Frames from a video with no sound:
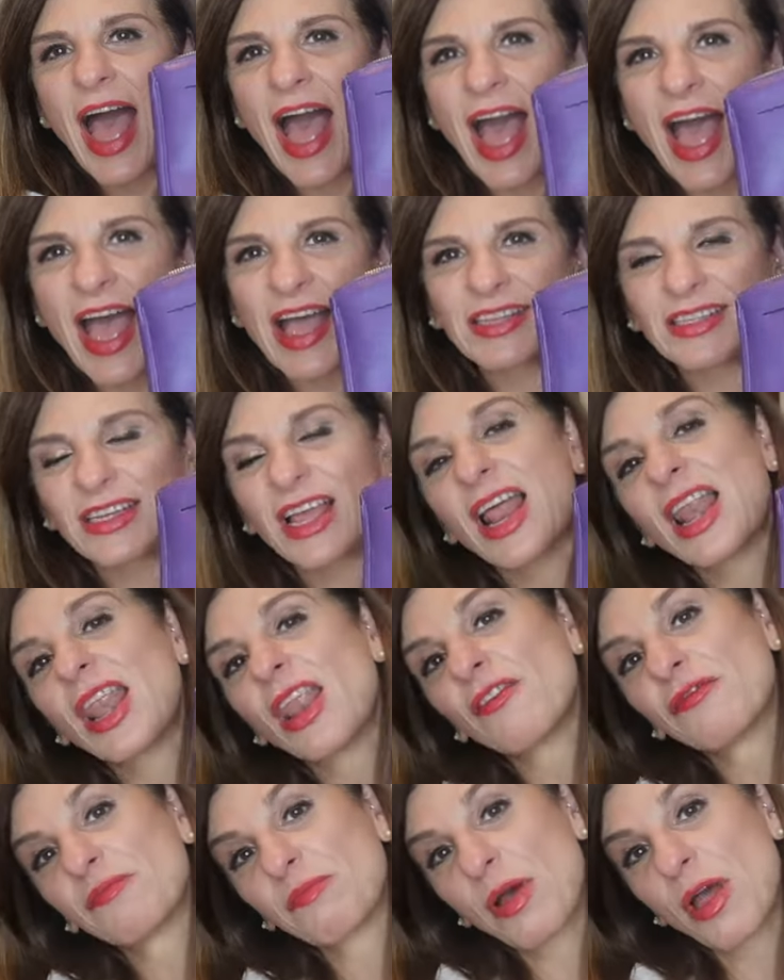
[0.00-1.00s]
And I
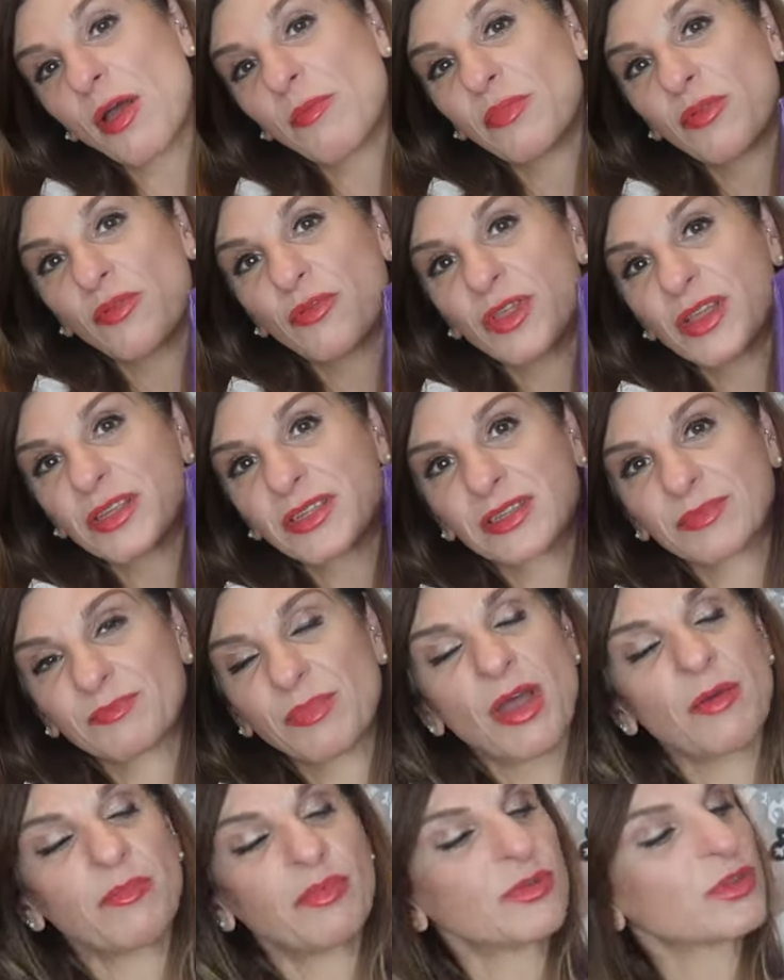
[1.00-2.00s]
love purple. This
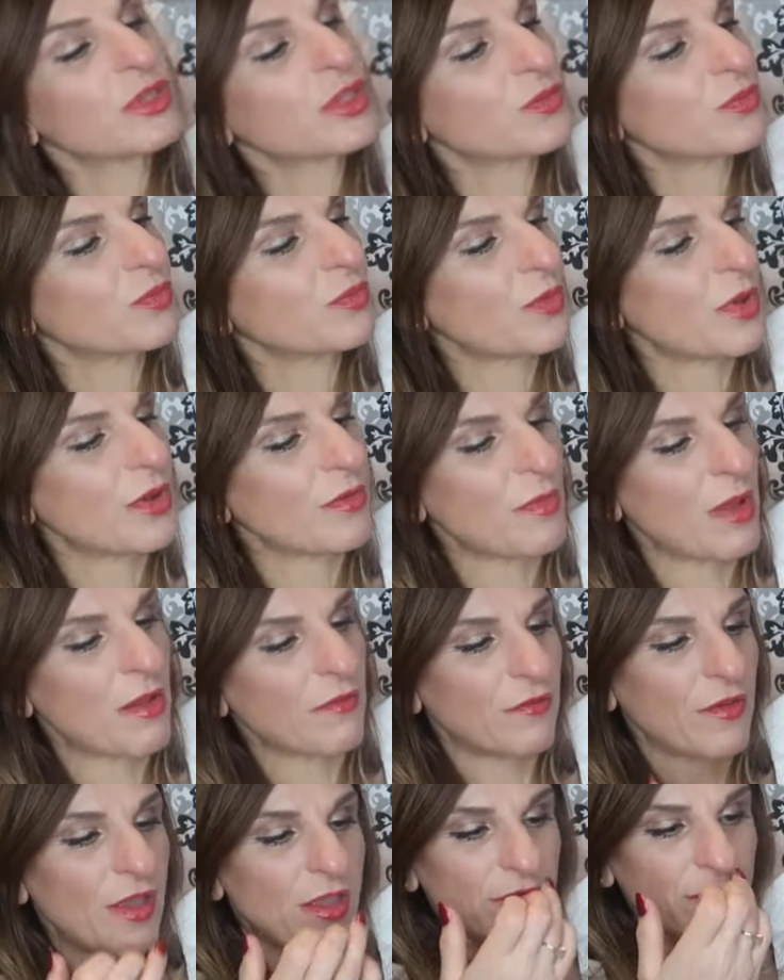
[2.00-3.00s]
purple's one of my
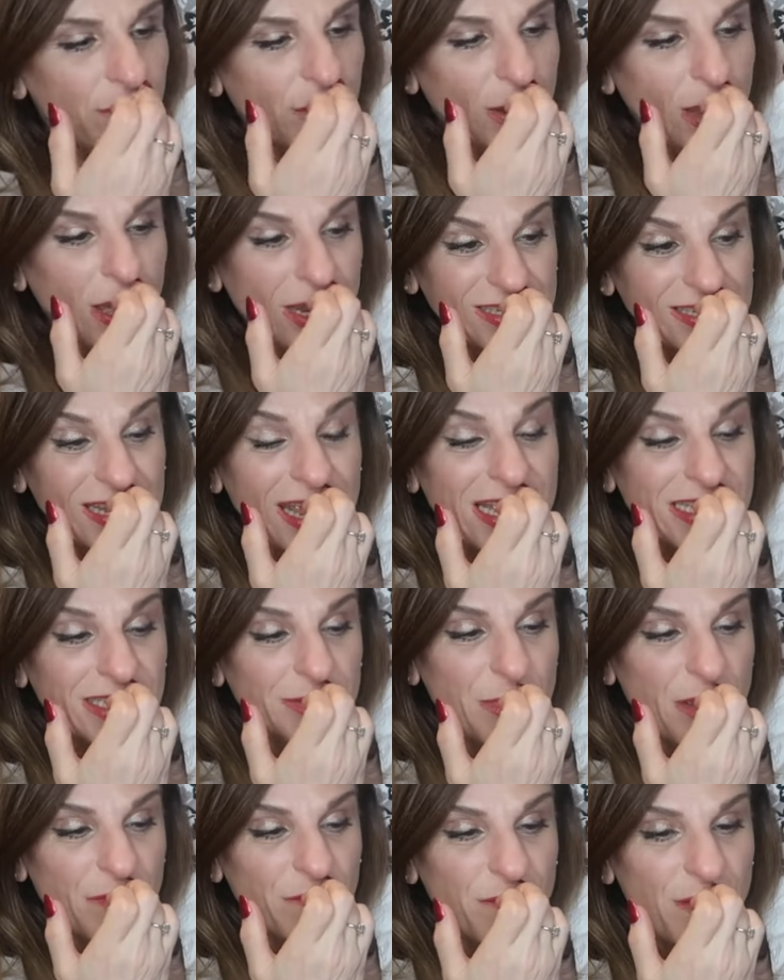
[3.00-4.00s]
favourite colours.
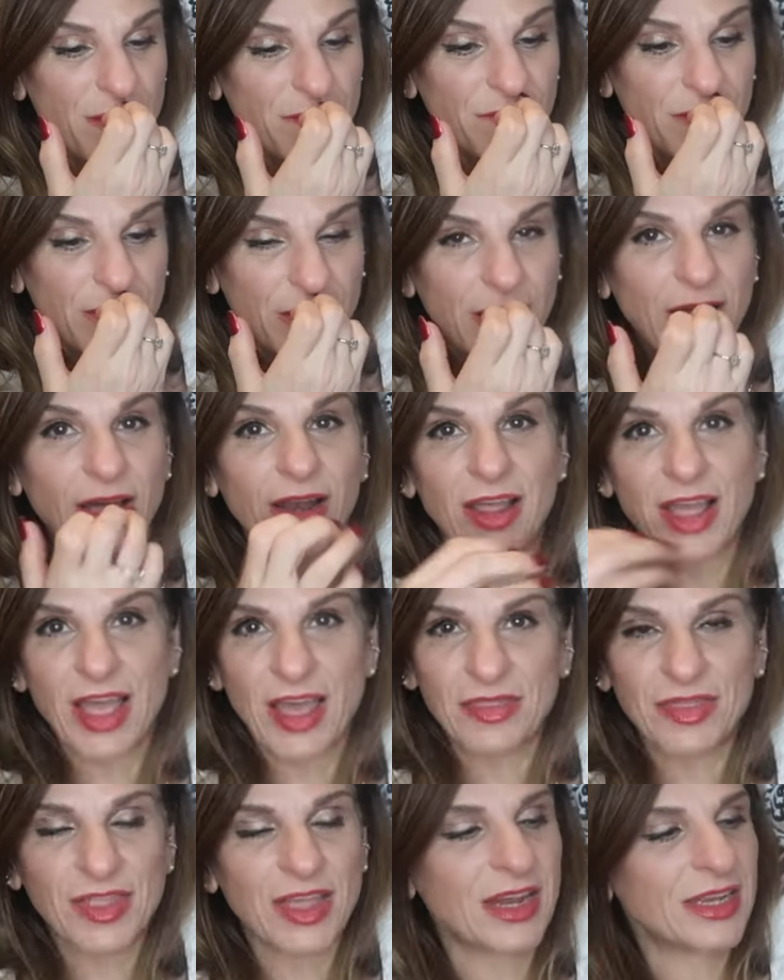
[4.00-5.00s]
It's my favourite colour.
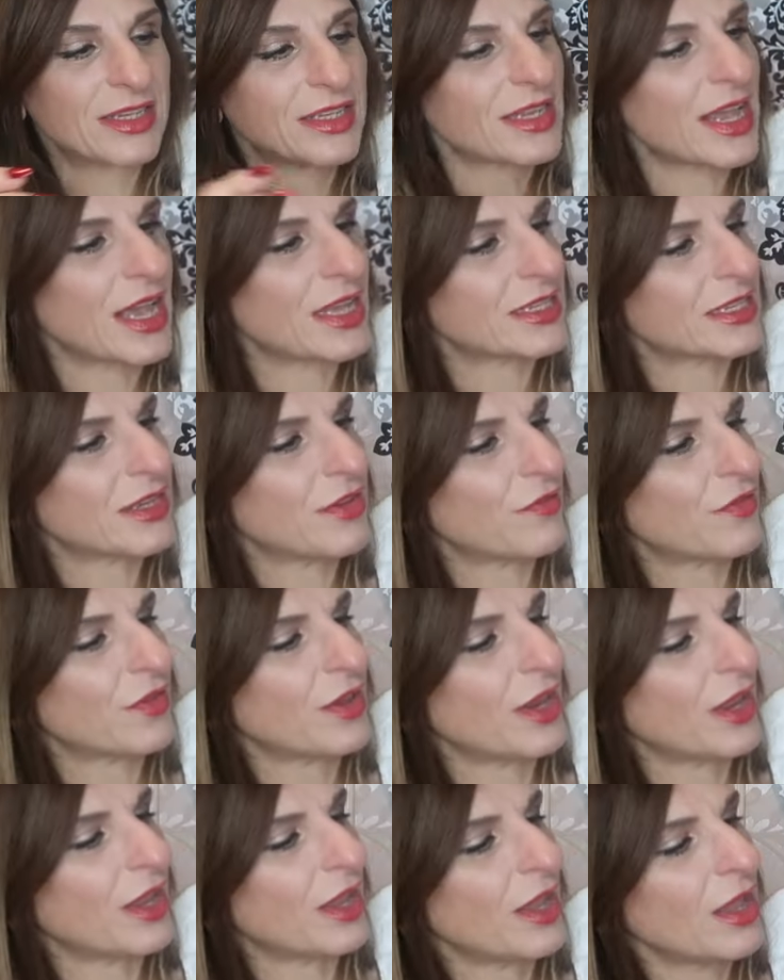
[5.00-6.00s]
And then it's that
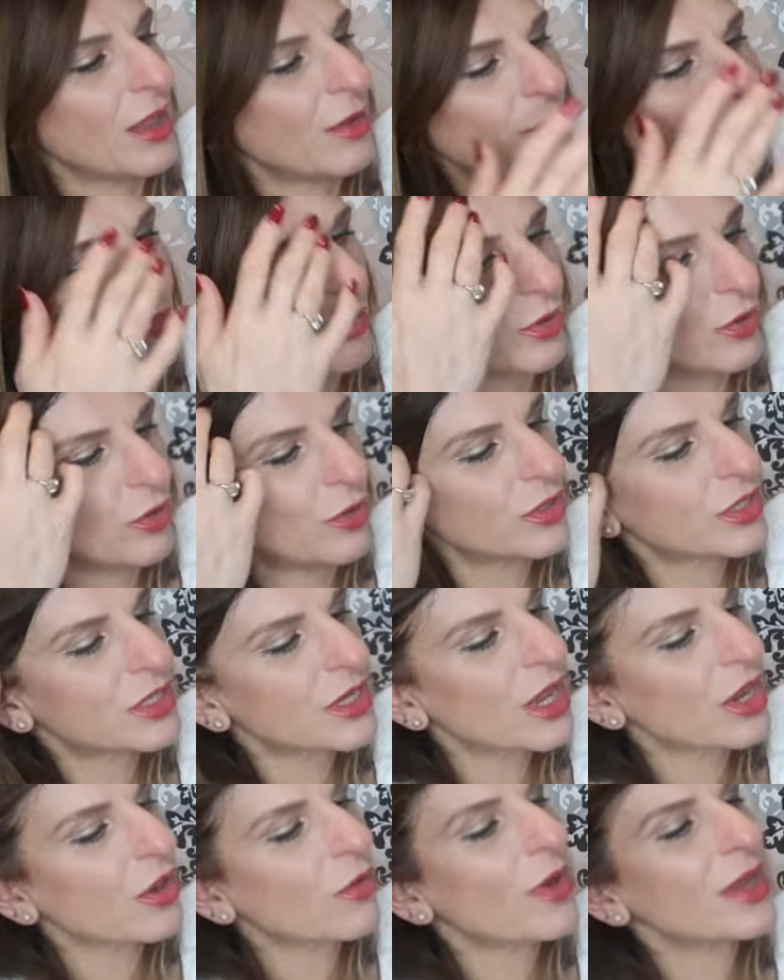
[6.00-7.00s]
Tiffany blue
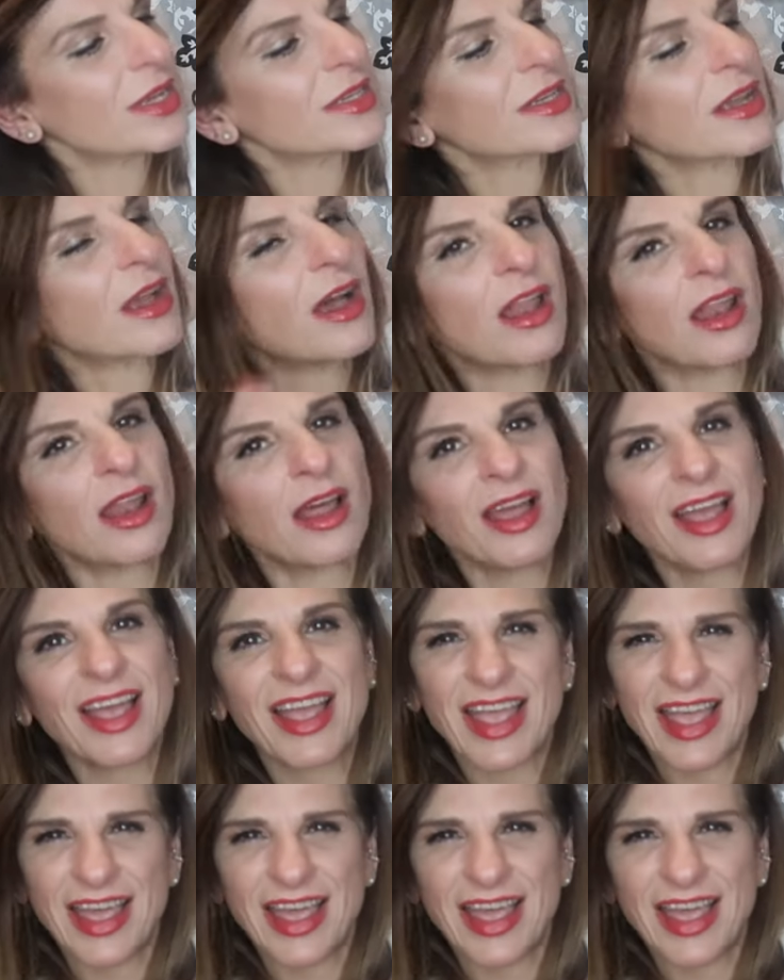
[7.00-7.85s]
turquoise colour.